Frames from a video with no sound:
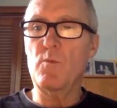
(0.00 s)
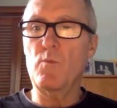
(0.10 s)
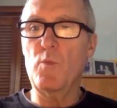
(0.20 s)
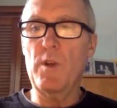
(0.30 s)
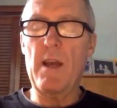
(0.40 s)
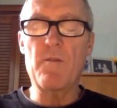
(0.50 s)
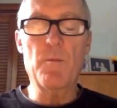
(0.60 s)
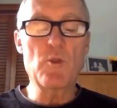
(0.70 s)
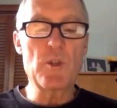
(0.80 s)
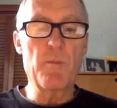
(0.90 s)
we would have the
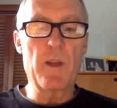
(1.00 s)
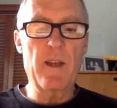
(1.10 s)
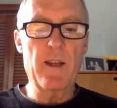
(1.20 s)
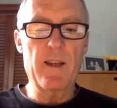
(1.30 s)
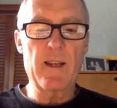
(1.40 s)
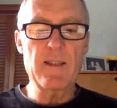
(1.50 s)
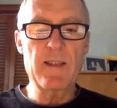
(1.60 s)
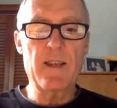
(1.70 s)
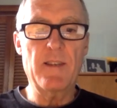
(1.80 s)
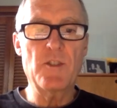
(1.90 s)
music playing and I'd
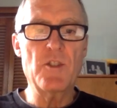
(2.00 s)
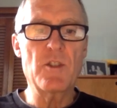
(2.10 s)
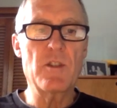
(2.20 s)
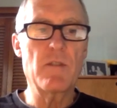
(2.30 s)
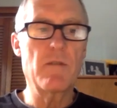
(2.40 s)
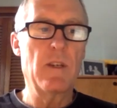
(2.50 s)
say, just